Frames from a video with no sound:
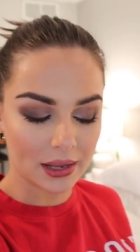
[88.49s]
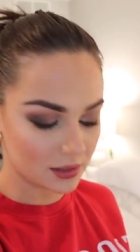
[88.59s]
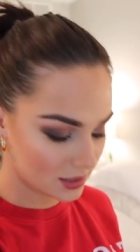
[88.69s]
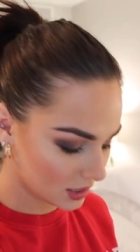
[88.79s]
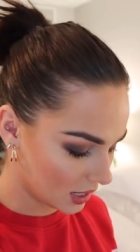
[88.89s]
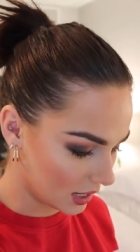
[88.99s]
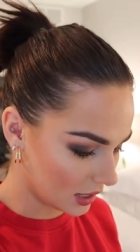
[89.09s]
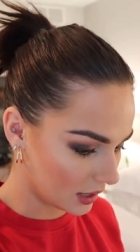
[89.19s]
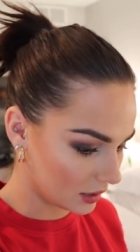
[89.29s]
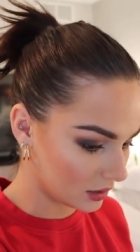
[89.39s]
pants
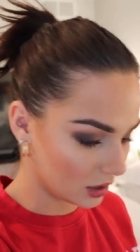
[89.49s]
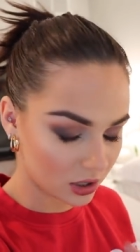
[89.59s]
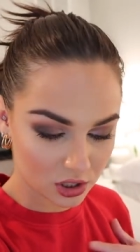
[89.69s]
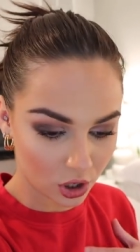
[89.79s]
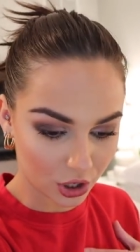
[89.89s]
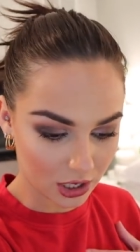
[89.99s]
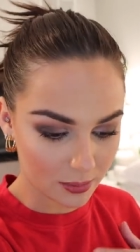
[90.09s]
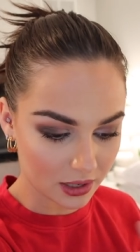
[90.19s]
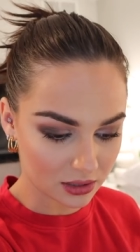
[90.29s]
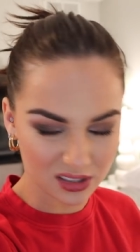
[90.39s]
and a
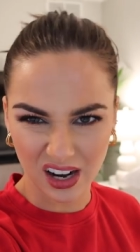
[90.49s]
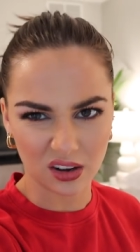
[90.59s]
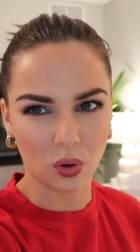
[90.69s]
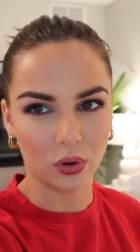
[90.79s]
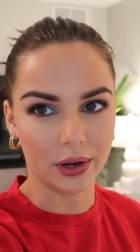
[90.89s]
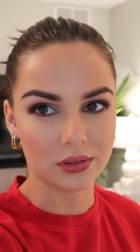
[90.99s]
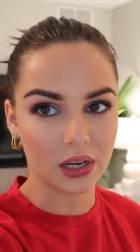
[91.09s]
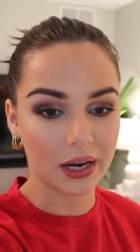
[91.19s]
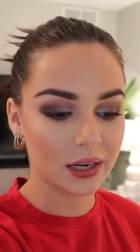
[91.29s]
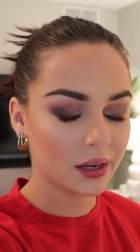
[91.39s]
hoodie because it's kind of cold
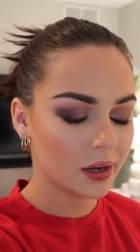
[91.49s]
outside.